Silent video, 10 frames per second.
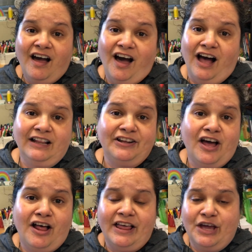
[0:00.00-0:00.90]
All in
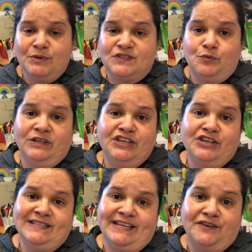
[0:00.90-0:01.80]
all, it was a really
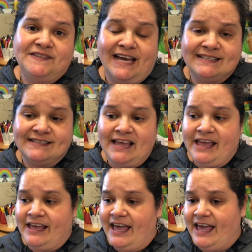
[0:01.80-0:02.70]
good day of
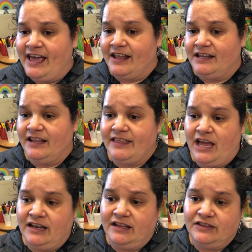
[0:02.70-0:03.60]
testing. And
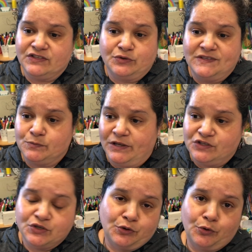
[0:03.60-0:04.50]
then the students
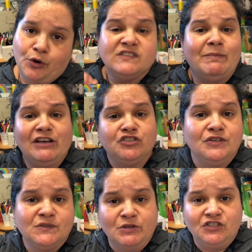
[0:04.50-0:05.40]
went to
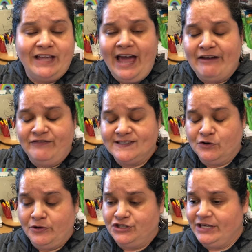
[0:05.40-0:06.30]
specials, which they had
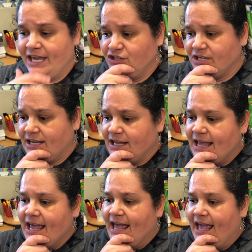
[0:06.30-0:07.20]
physical education.
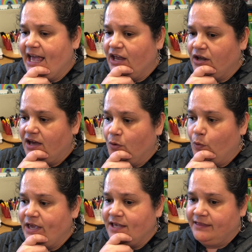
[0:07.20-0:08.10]
And
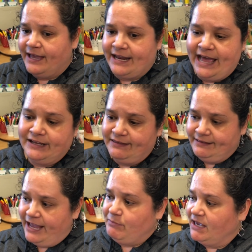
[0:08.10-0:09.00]
we then ended the
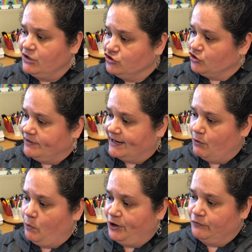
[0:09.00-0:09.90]
day making sure that I
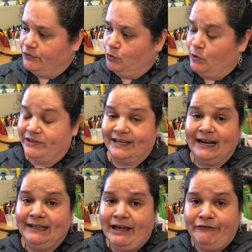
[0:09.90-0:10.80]
went over the work that
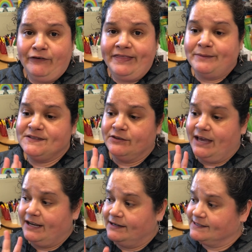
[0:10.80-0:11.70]
left for them so
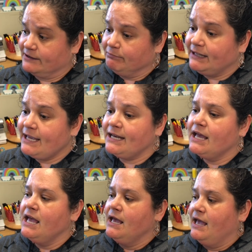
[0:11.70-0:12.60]
that it is complete,
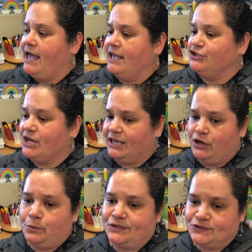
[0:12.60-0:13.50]
and checking
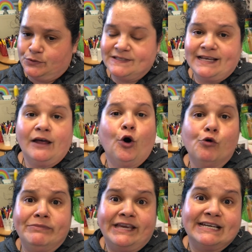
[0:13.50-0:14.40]
in with the students that owe
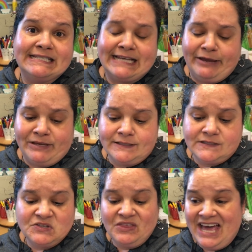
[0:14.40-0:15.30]
me assignments.
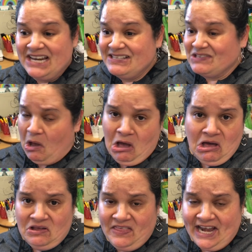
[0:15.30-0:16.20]
So that is
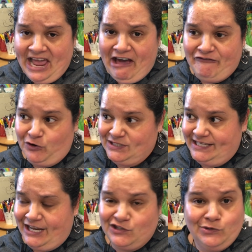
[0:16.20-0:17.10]
all that I have for
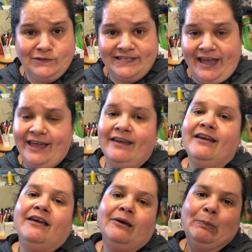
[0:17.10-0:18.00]
today, Tuesday,
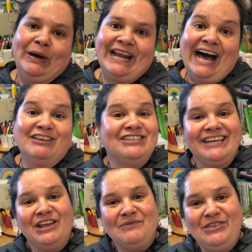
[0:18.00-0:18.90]
but I'll
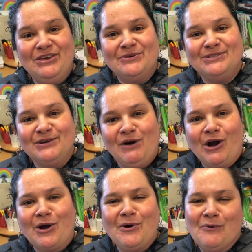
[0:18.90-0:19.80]
check in with you
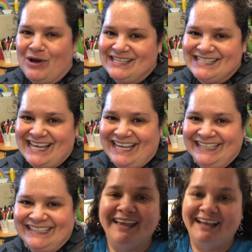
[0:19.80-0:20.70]
tomorrow, Wednesday.
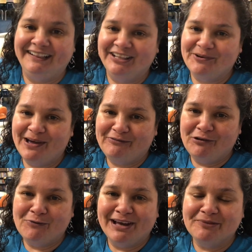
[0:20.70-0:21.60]
Hello
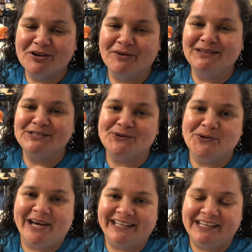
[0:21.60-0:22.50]
everyone, I'm coming to
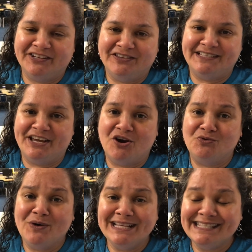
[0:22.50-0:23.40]
you at the end of the day
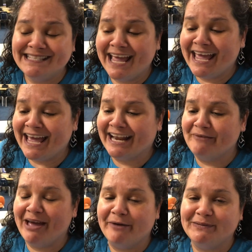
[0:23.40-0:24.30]
on Wednesday, and
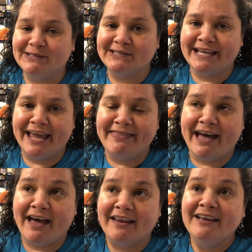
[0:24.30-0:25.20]
I'm happy to say
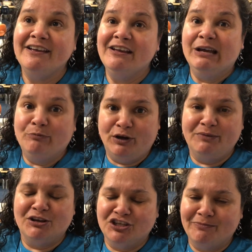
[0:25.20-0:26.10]
that pretty
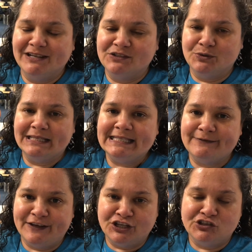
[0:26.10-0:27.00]
much all my
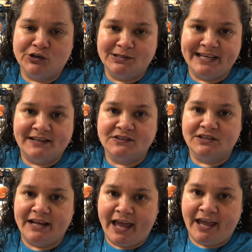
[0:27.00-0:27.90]
students finished their test
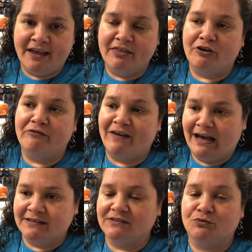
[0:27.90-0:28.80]
today, their
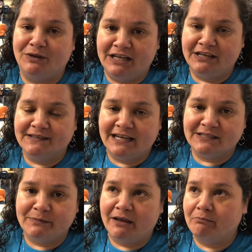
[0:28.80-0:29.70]
FAST reading
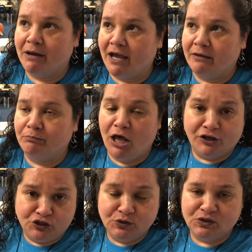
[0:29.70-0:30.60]
assessment. My
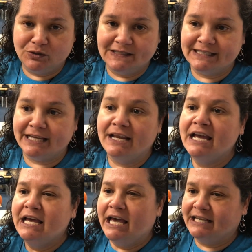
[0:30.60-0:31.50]
block two students did,
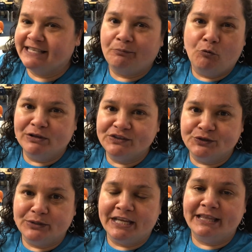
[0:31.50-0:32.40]
except one
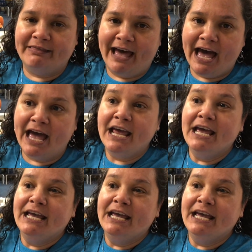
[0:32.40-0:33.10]
student that